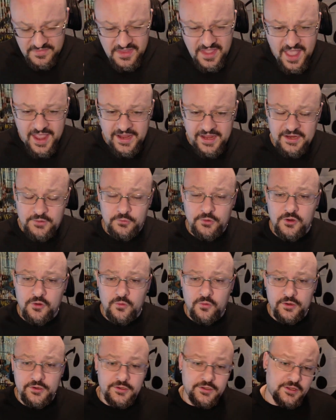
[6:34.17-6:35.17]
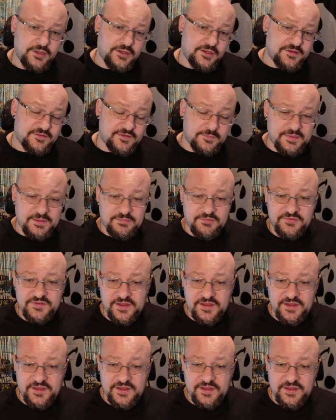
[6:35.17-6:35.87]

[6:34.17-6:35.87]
I hit record. Some people